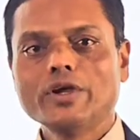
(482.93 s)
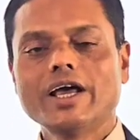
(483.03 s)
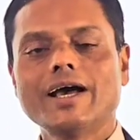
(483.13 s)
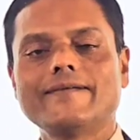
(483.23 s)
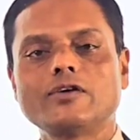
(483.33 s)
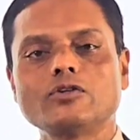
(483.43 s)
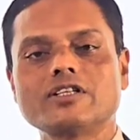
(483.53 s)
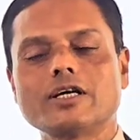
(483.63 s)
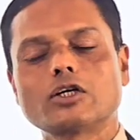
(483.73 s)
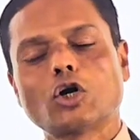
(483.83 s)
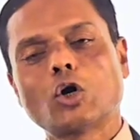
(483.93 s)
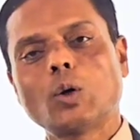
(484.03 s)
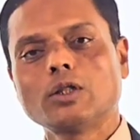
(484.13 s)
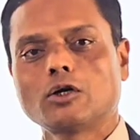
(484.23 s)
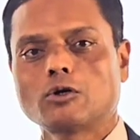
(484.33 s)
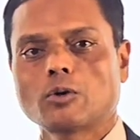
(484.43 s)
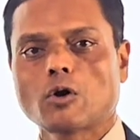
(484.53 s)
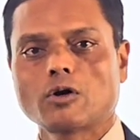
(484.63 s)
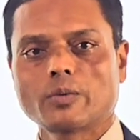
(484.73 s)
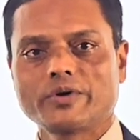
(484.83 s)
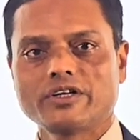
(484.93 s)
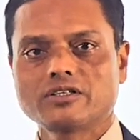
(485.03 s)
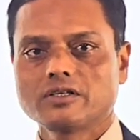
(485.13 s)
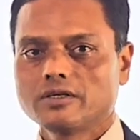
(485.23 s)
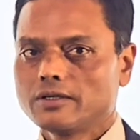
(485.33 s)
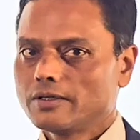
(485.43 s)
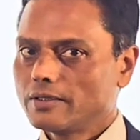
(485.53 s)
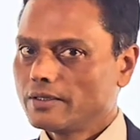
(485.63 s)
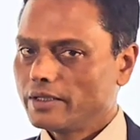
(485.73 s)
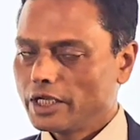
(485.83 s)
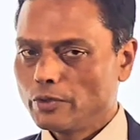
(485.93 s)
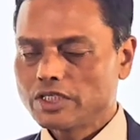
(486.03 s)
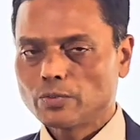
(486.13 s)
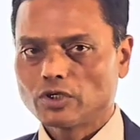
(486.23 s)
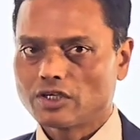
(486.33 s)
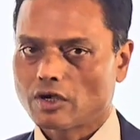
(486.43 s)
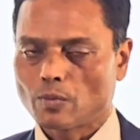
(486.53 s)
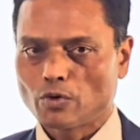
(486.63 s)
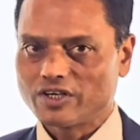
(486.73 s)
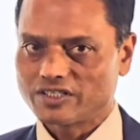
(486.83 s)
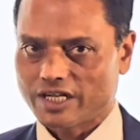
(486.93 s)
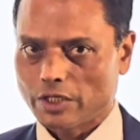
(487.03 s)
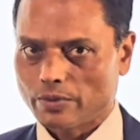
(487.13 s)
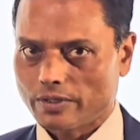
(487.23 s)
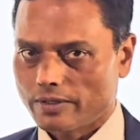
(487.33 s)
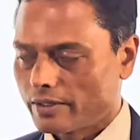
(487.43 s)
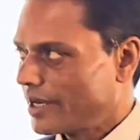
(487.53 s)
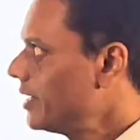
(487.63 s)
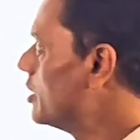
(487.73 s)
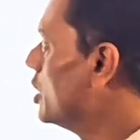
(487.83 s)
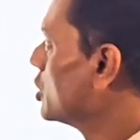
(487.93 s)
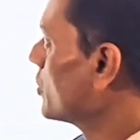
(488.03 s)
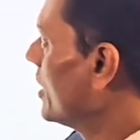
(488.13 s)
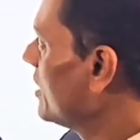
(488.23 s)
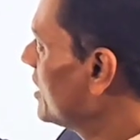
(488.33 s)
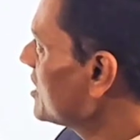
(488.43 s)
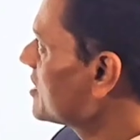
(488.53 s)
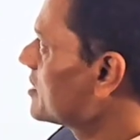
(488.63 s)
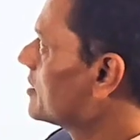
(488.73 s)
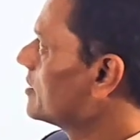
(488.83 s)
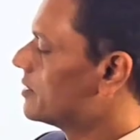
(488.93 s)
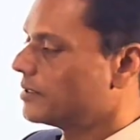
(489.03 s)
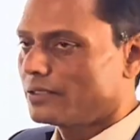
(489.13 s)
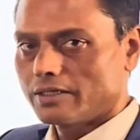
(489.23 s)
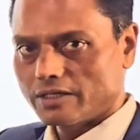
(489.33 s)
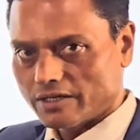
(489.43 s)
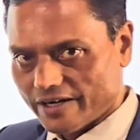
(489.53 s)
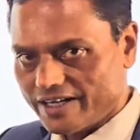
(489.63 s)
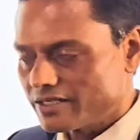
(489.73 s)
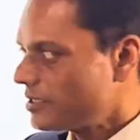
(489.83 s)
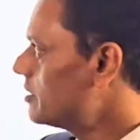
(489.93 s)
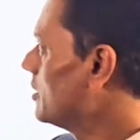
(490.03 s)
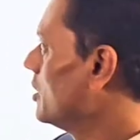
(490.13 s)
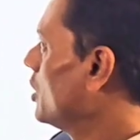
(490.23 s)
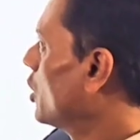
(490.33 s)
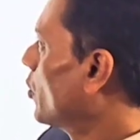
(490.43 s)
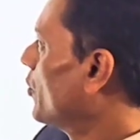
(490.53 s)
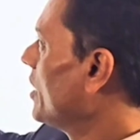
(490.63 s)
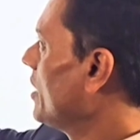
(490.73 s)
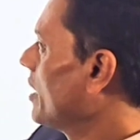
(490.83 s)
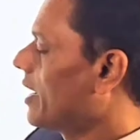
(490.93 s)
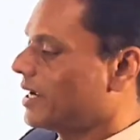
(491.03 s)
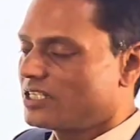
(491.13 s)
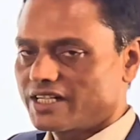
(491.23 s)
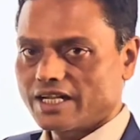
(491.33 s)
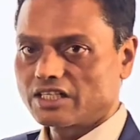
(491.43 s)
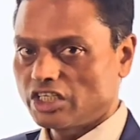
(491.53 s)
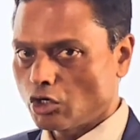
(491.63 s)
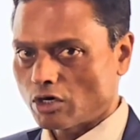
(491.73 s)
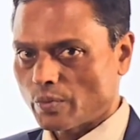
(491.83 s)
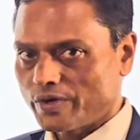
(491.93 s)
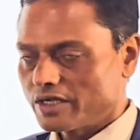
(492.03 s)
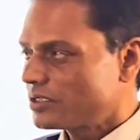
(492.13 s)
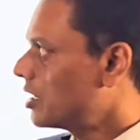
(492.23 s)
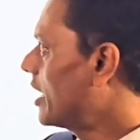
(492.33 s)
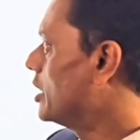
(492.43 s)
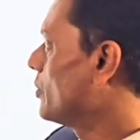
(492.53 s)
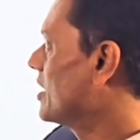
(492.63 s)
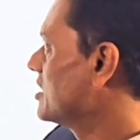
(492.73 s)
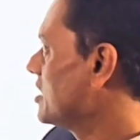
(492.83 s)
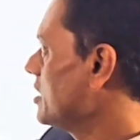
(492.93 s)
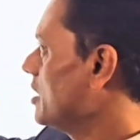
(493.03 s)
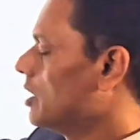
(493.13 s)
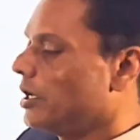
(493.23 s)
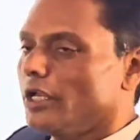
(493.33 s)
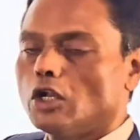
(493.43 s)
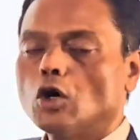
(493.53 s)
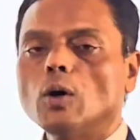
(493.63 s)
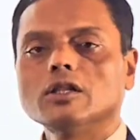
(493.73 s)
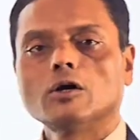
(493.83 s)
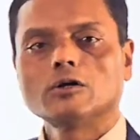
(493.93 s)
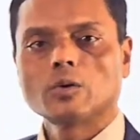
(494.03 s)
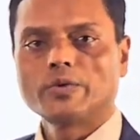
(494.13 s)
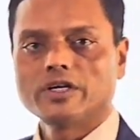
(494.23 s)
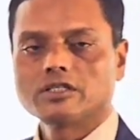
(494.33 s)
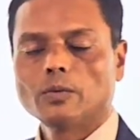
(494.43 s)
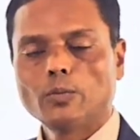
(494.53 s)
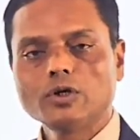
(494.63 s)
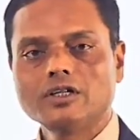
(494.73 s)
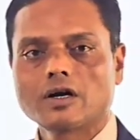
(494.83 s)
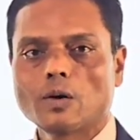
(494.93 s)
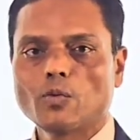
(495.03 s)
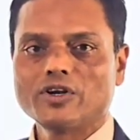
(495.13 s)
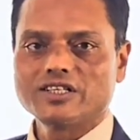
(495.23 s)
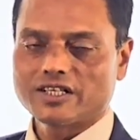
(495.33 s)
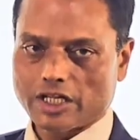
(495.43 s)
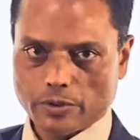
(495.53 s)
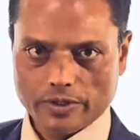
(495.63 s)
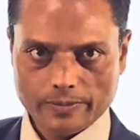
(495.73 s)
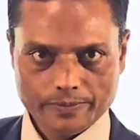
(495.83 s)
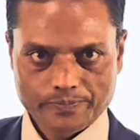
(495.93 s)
we have to select all the order pairs in which both the components are equal, right? So in this relation, we can select 3 order pairs, and you can see in all the order pairs, both the components are equal.